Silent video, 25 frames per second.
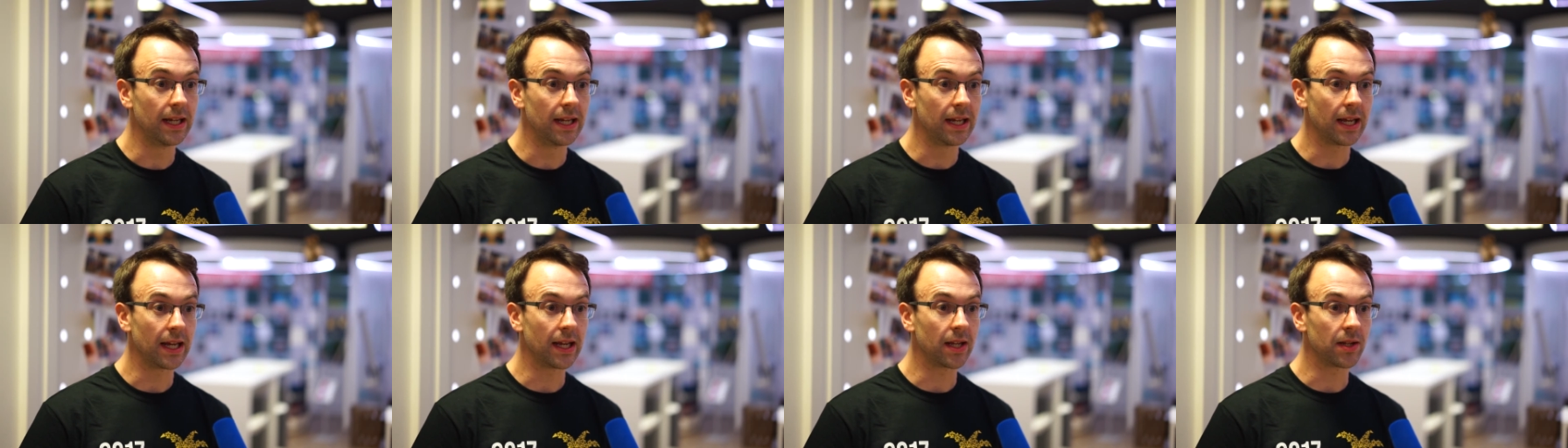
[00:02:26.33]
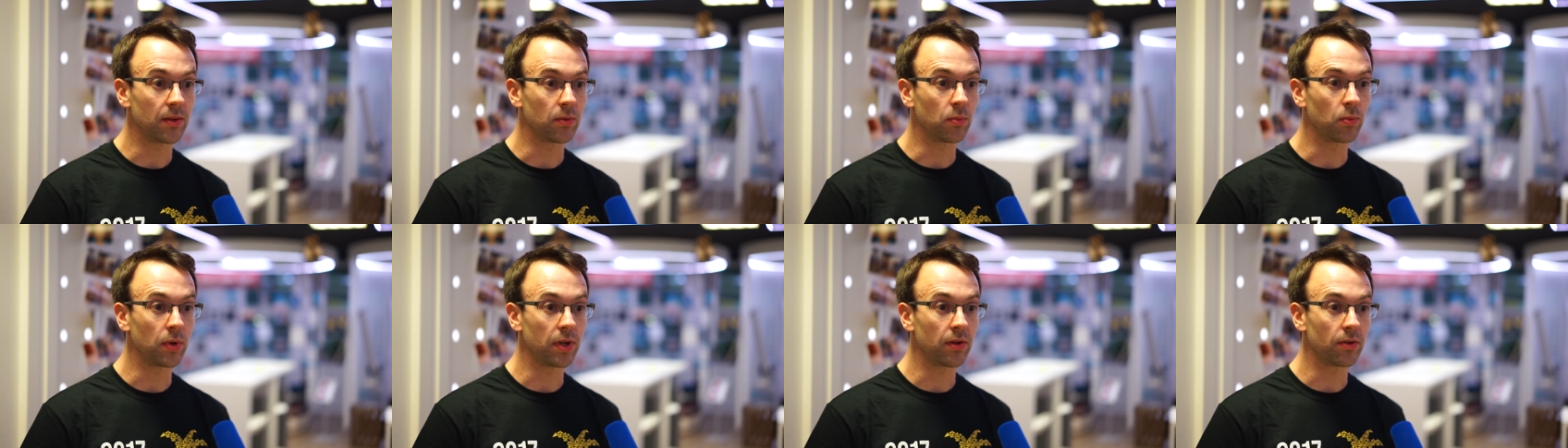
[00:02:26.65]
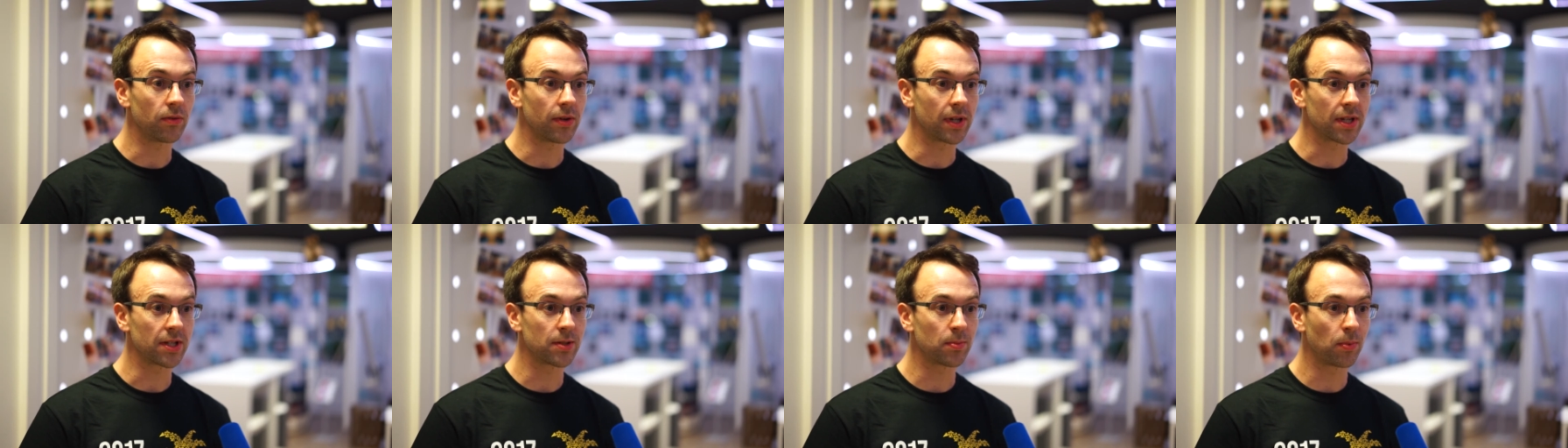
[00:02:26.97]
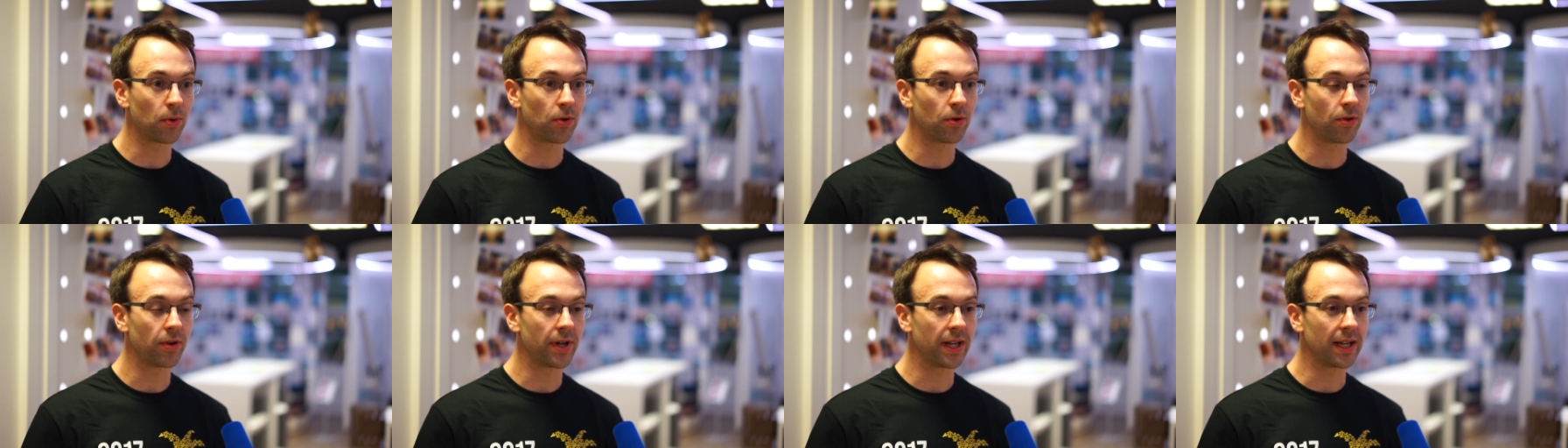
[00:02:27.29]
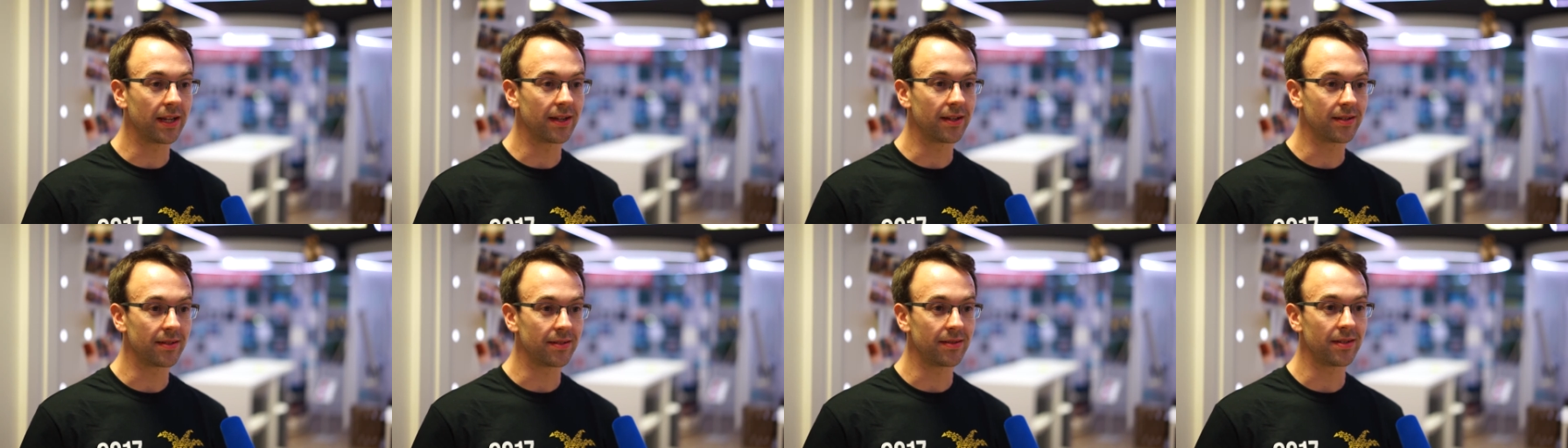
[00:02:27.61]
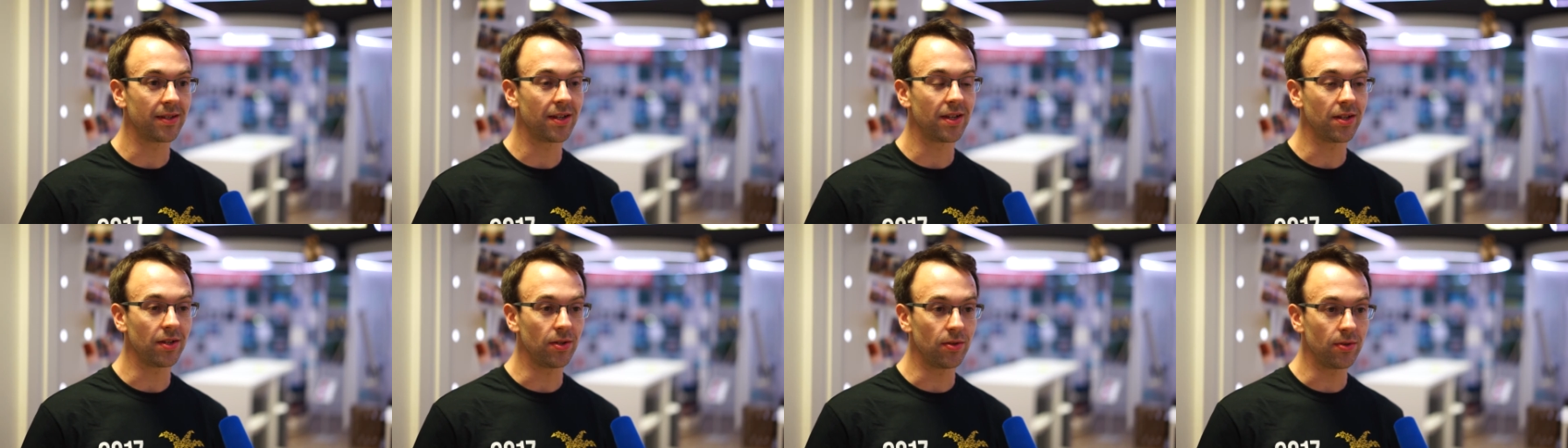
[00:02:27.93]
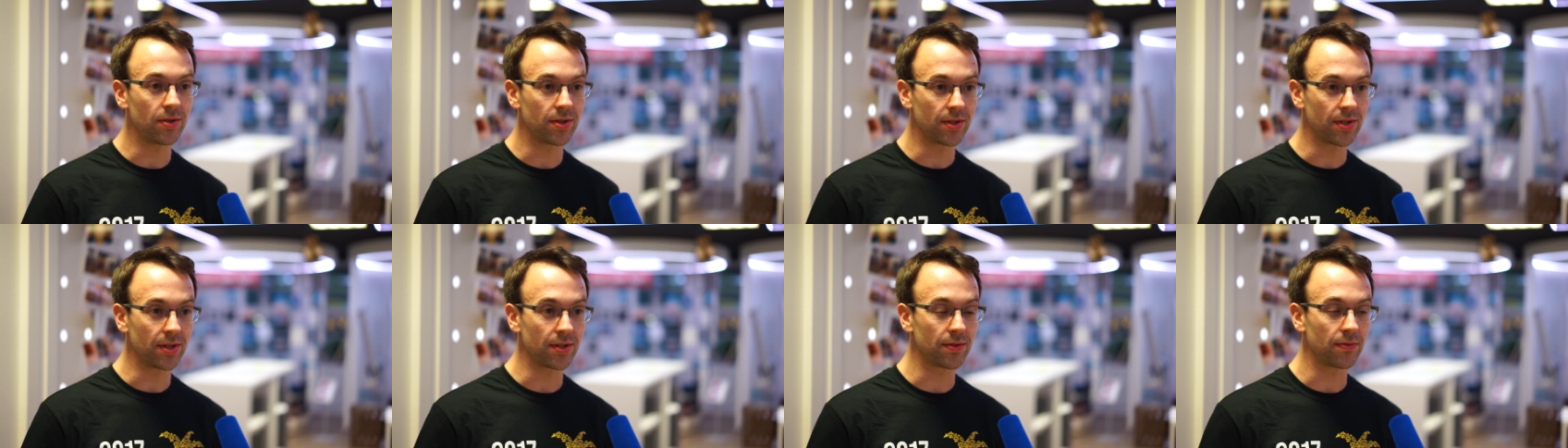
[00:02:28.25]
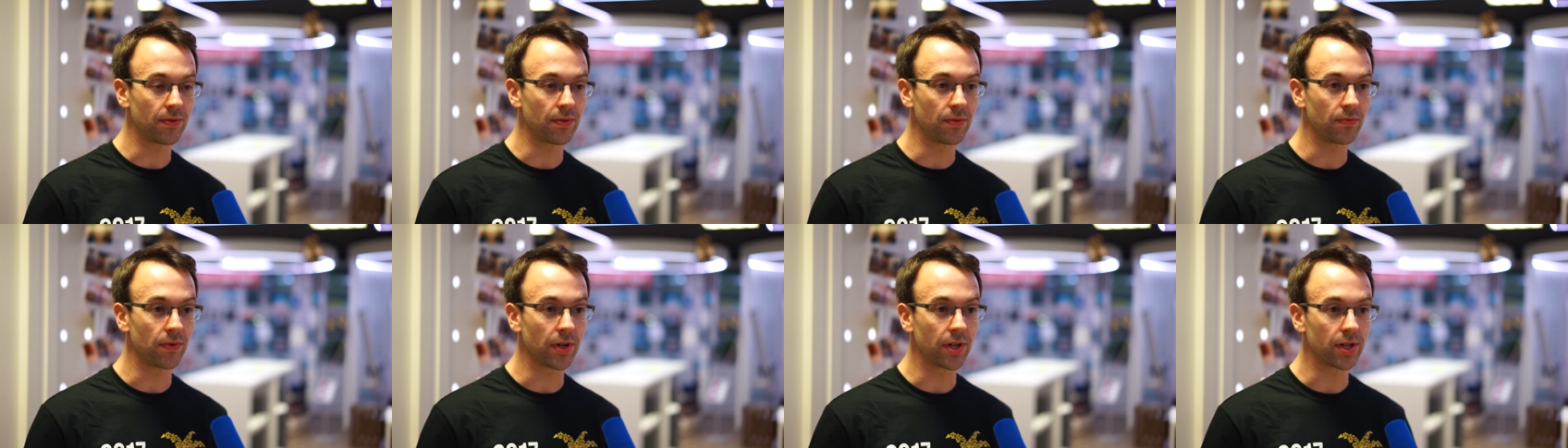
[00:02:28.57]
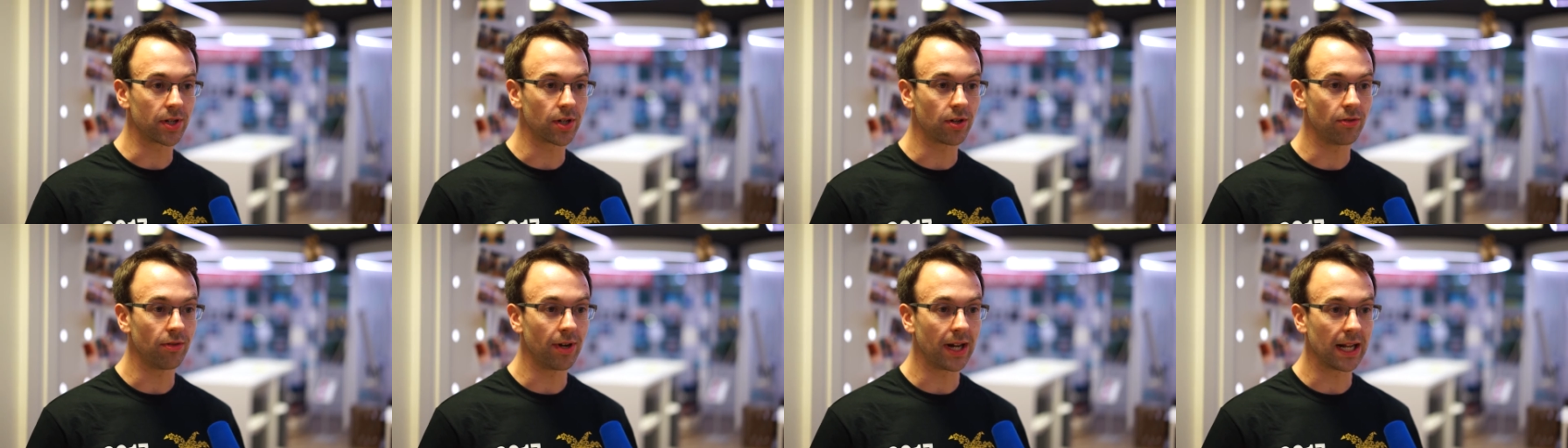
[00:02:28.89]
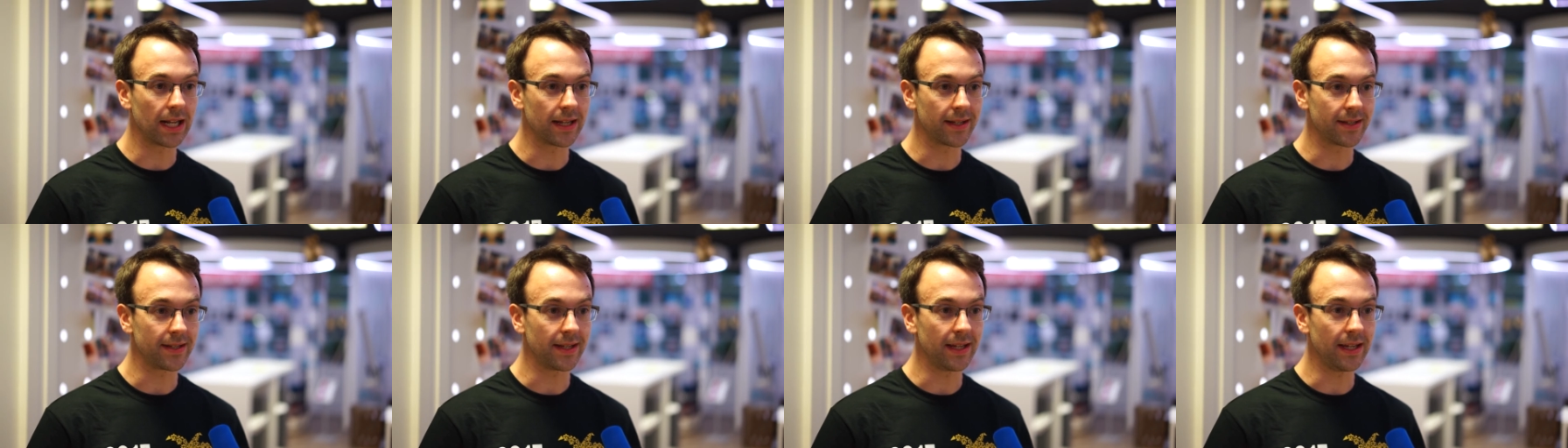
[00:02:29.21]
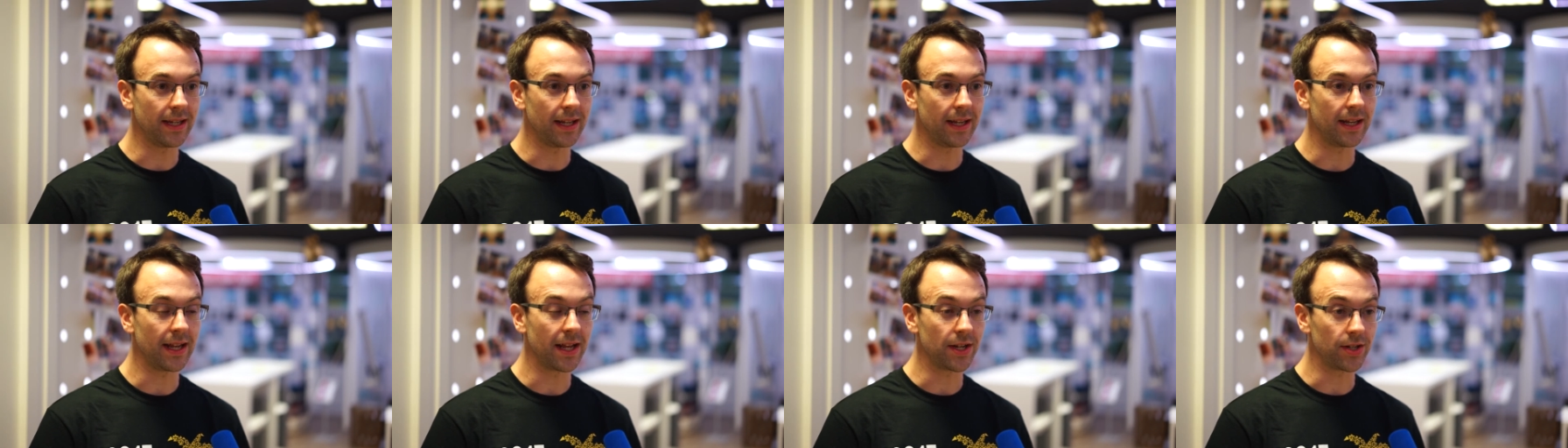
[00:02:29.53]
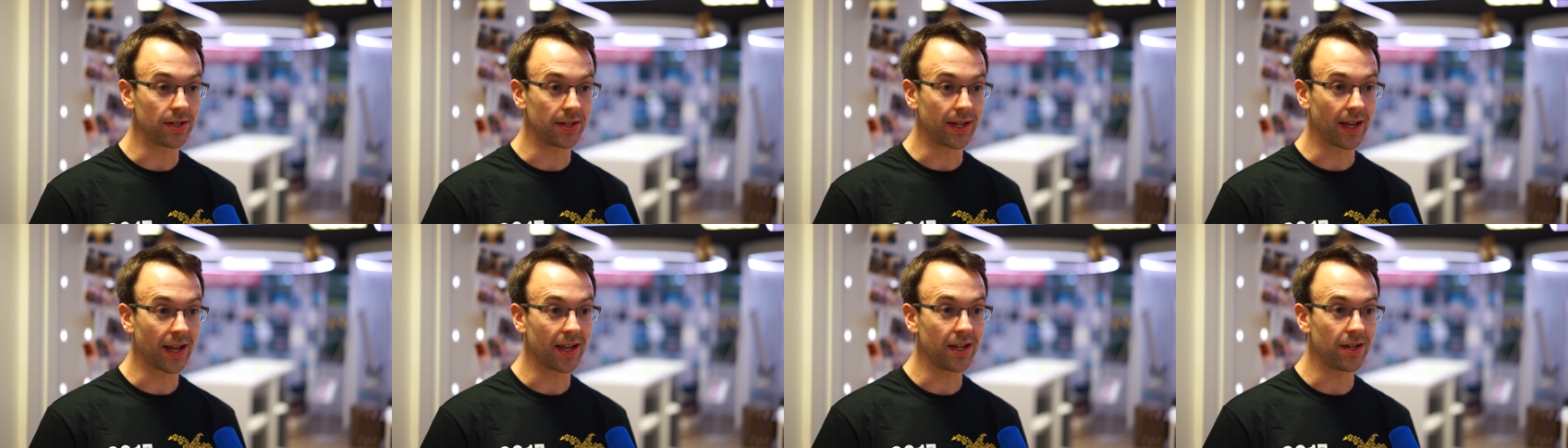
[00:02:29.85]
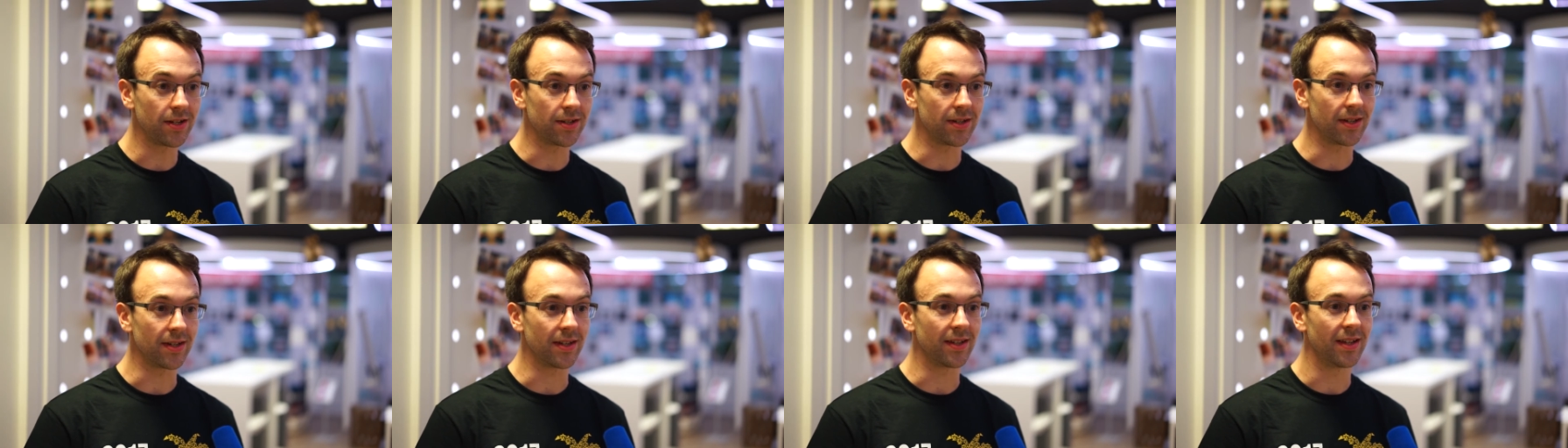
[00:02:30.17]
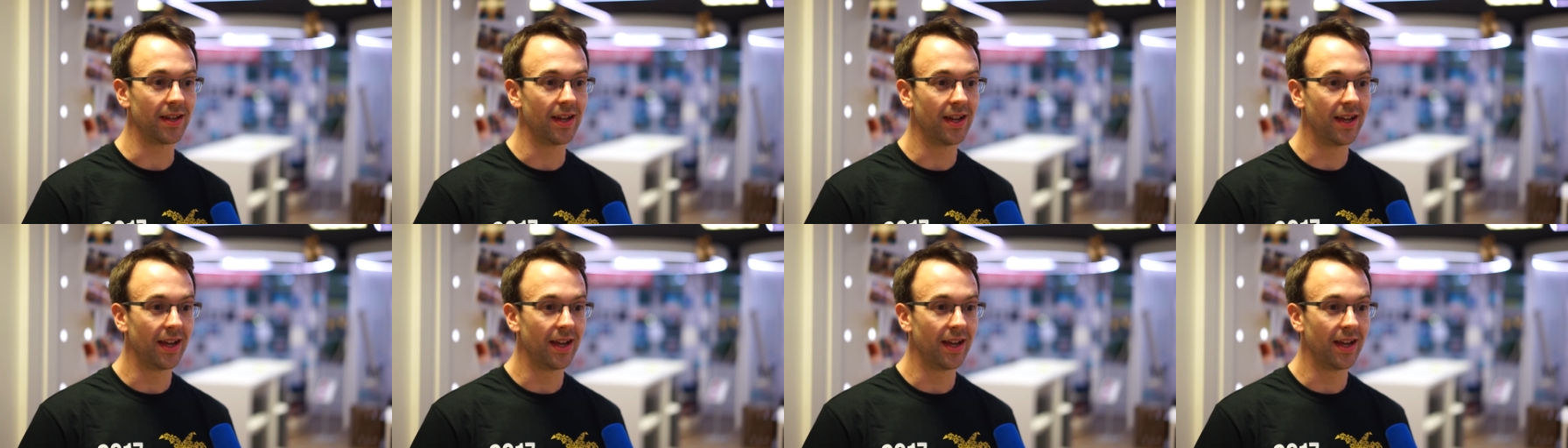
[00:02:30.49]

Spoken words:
and we were exploring uses for virtual reality in education,